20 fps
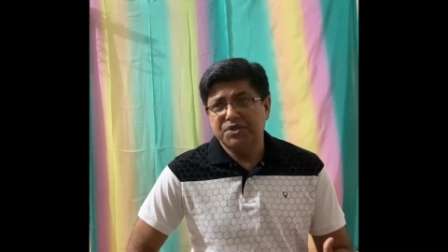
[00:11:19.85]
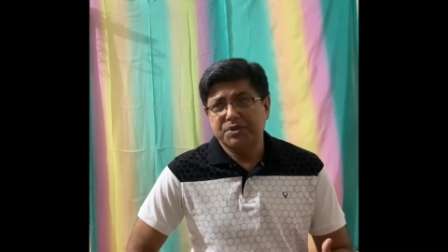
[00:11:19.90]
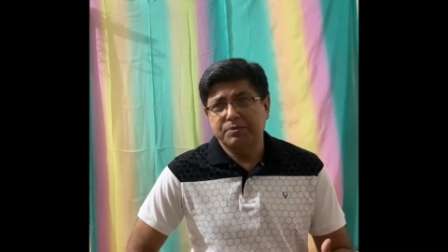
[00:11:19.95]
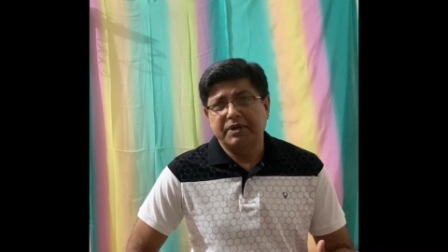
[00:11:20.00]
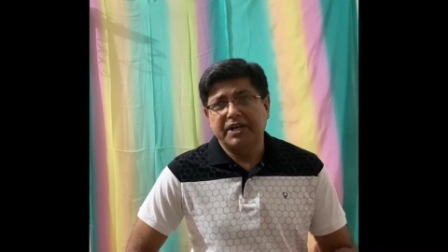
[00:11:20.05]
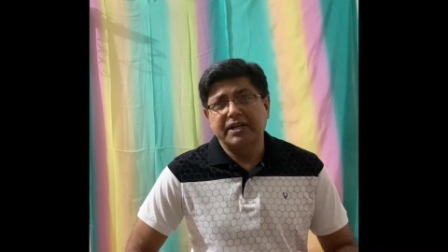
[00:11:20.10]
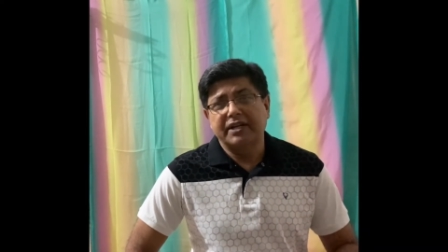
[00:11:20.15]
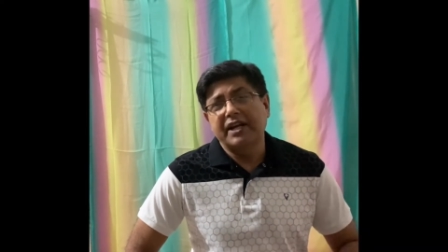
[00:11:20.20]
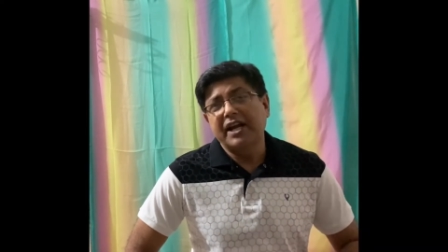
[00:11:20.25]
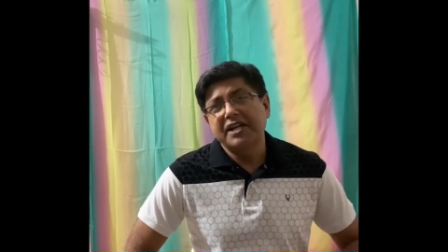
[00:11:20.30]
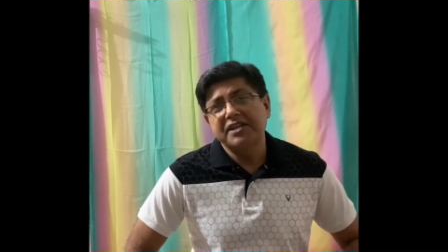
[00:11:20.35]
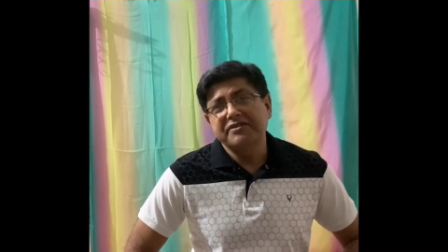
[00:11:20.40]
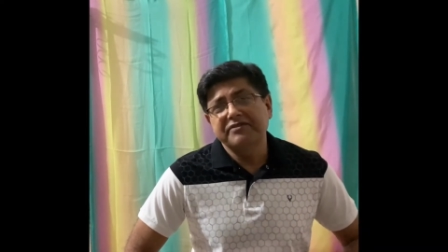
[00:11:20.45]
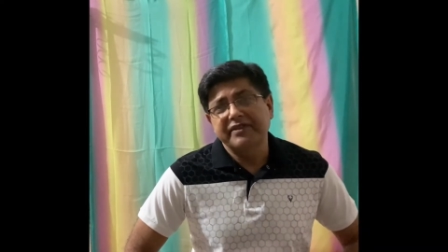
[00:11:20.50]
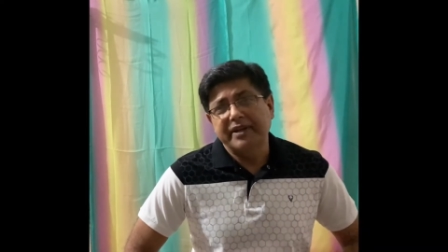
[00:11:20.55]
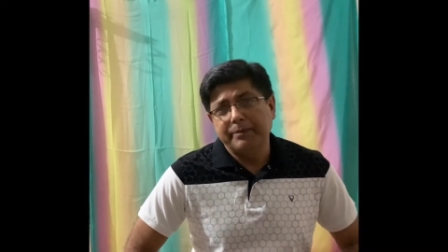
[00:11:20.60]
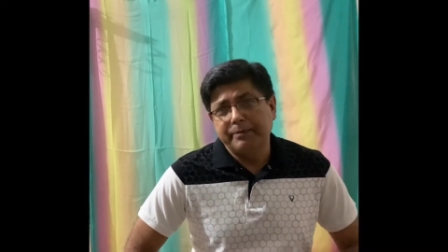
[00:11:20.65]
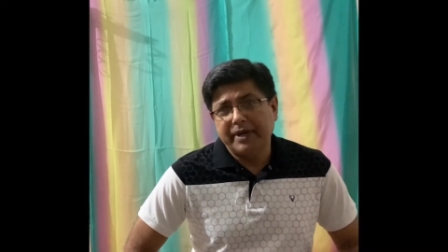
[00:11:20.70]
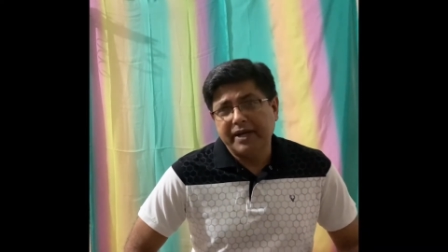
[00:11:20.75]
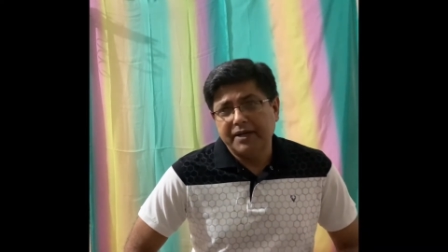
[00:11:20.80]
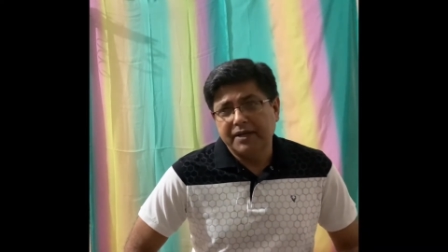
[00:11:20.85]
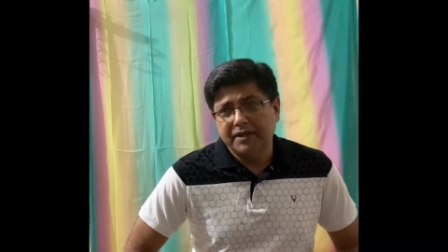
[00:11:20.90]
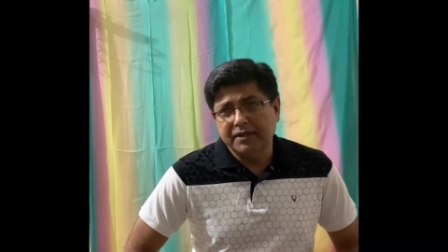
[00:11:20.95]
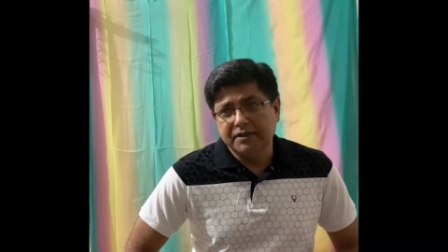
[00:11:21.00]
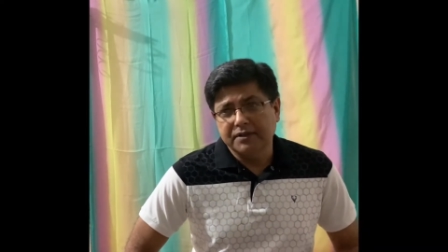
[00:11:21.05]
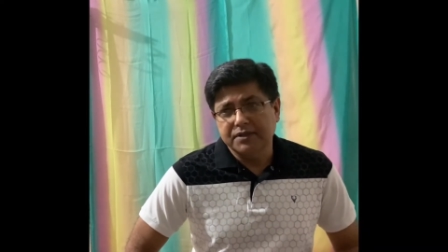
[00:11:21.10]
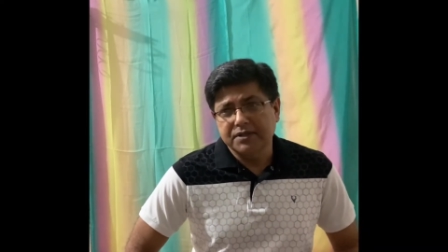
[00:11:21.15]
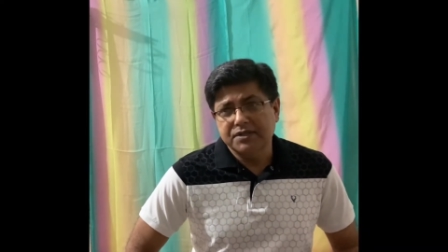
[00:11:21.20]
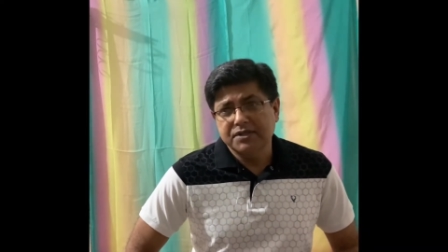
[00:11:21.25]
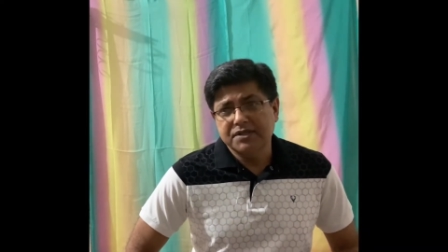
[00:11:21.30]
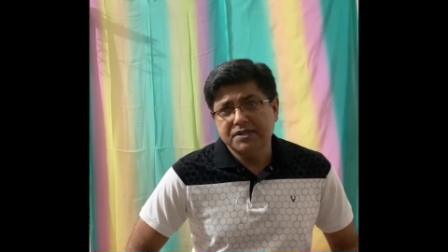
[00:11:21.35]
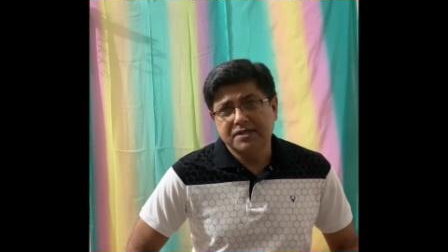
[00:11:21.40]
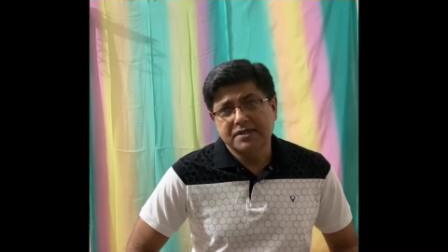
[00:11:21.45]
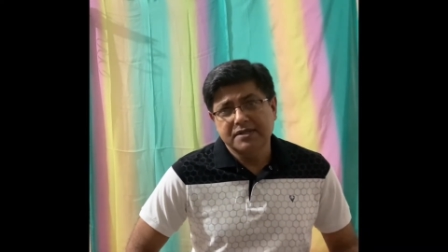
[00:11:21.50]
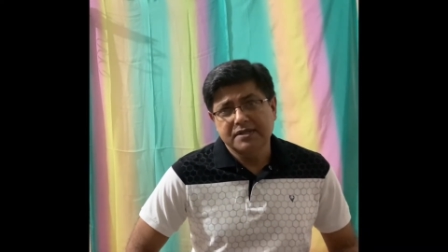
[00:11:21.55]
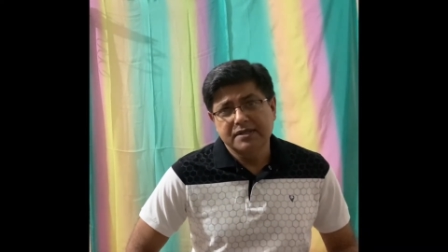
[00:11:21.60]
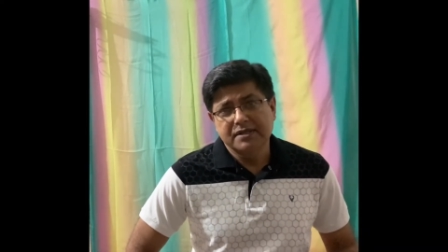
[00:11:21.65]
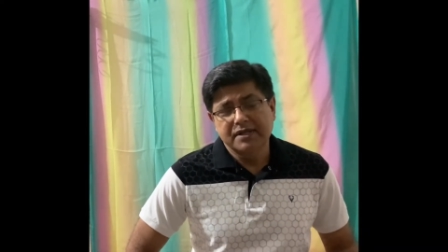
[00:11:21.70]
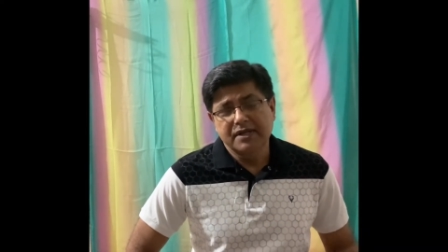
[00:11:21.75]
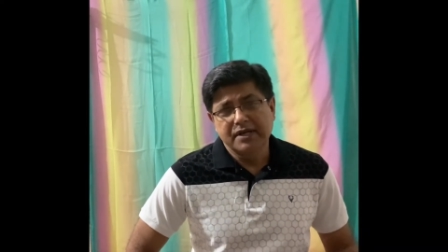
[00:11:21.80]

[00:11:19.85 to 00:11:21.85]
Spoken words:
by Native Americans